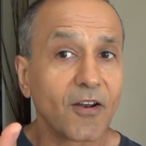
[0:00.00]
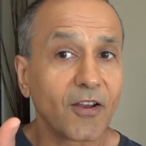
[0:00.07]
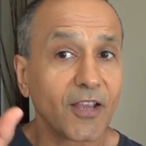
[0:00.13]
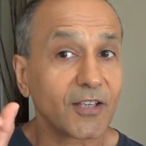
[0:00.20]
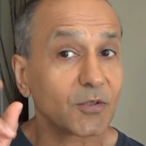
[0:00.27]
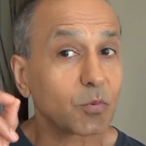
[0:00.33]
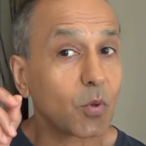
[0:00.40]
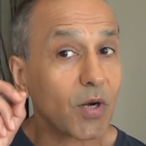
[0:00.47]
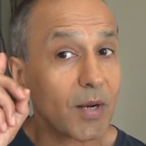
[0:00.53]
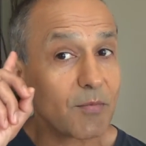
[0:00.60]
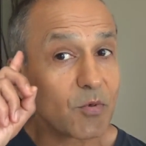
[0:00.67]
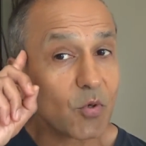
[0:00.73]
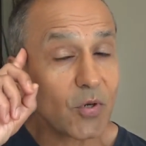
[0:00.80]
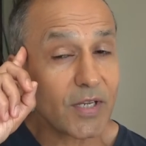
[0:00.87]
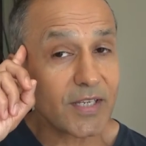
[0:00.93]
Guess what
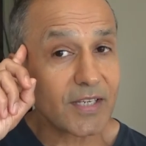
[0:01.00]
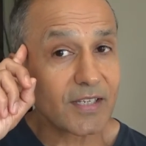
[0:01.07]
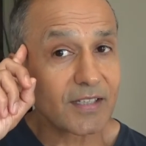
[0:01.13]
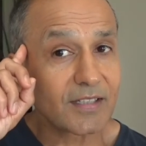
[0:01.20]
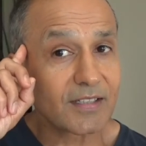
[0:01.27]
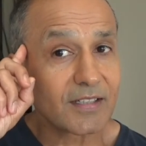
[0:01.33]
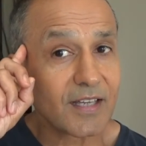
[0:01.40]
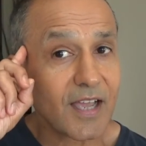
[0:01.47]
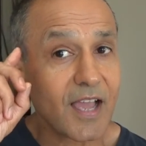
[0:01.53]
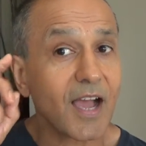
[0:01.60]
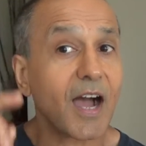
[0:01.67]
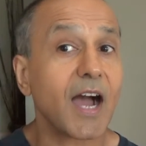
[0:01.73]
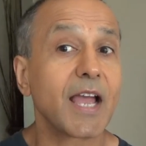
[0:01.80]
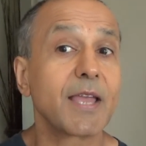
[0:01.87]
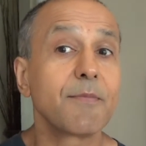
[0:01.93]
I'm doing?
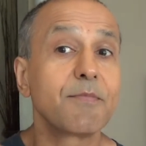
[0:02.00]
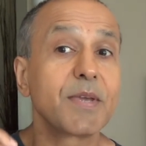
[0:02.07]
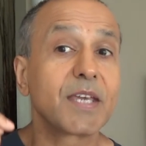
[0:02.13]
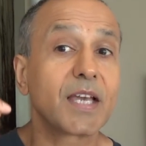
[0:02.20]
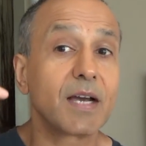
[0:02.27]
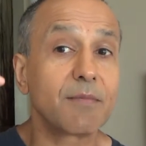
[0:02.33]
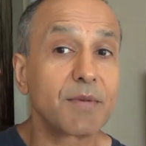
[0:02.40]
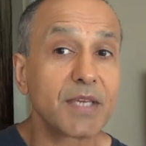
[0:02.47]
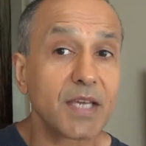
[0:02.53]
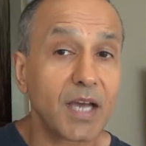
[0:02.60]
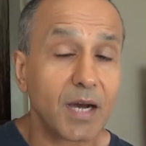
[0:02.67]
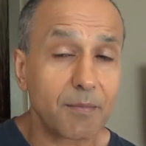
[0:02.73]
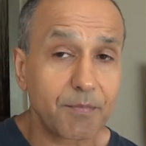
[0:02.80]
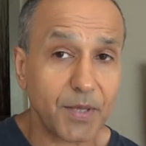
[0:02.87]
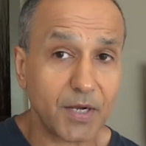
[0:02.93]
I am becoming
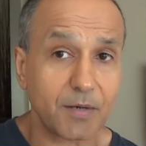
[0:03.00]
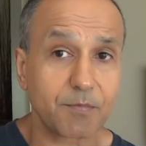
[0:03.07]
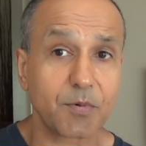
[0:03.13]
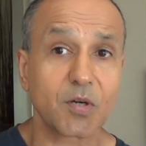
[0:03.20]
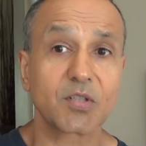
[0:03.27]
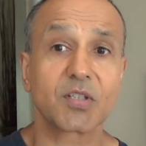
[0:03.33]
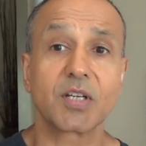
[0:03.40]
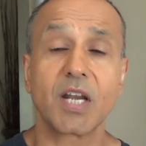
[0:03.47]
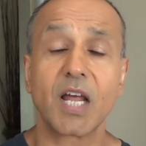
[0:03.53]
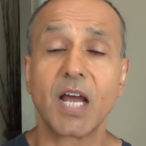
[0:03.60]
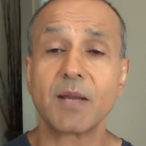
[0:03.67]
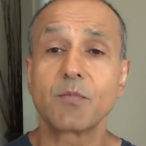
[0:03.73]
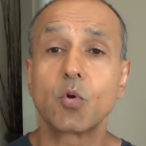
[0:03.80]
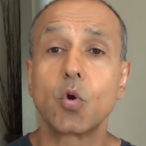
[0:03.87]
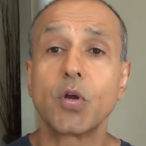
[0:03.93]
a better person.
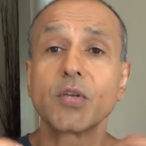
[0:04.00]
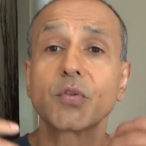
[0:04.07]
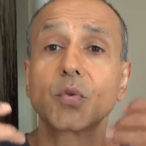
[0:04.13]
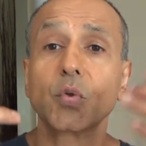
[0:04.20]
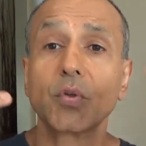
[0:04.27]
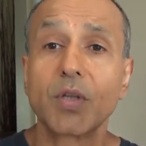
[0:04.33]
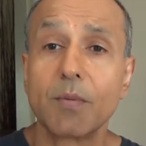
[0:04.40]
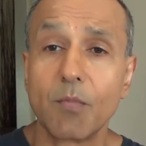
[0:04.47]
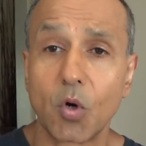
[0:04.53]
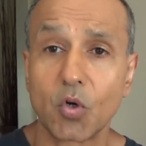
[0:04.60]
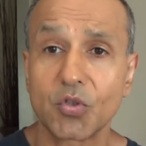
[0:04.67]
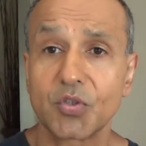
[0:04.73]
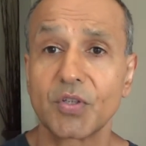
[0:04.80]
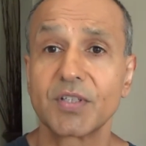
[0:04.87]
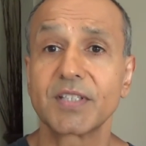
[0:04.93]
I'm going through the
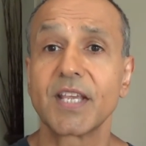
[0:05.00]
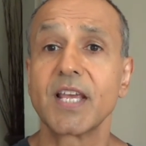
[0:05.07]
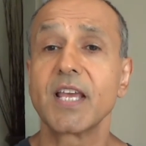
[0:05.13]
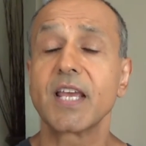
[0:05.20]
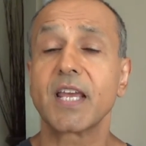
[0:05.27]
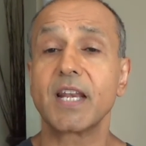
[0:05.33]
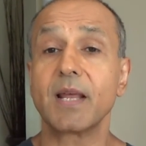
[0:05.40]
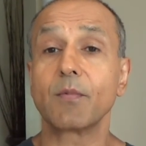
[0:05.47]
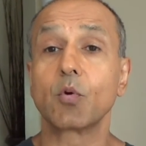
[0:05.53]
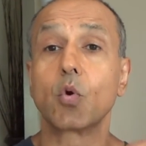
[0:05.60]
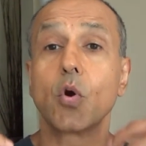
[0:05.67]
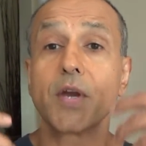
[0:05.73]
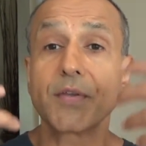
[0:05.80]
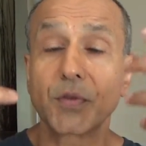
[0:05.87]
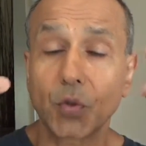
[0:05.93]
motions and I'm
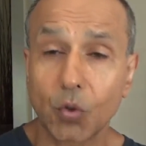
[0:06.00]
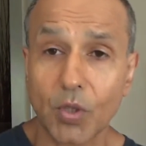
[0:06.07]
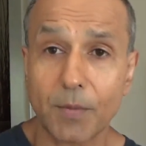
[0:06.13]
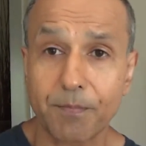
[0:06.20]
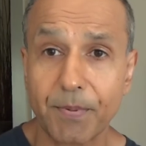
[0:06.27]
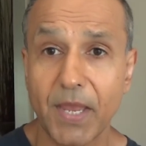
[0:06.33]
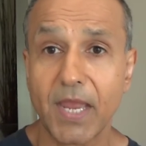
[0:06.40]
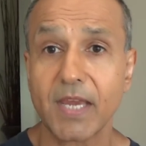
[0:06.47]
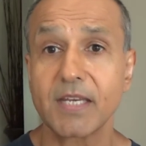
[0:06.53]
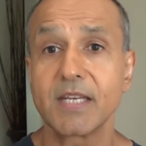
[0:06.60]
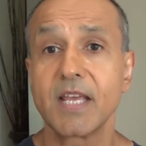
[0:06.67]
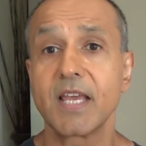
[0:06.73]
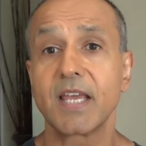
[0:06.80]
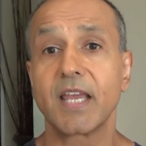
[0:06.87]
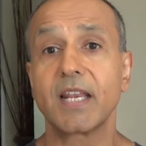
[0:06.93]
going through the
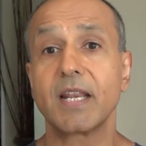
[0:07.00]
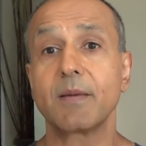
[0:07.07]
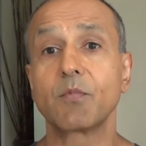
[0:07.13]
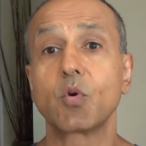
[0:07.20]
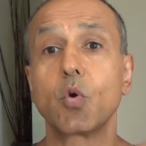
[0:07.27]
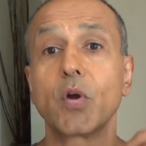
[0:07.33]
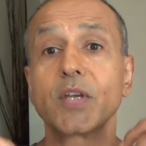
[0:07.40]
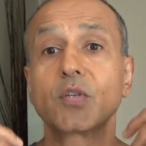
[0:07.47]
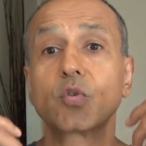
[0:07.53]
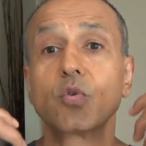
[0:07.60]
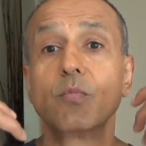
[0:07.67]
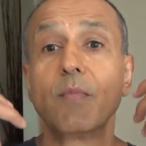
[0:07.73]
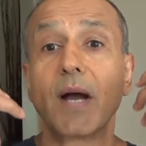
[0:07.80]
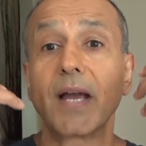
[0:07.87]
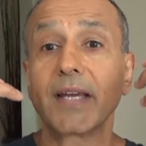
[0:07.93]
pain and I'm going to
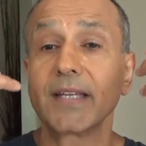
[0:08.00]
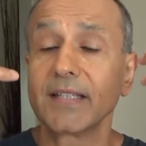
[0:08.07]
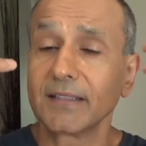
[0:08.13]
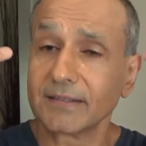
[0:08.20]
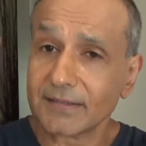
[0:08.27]
my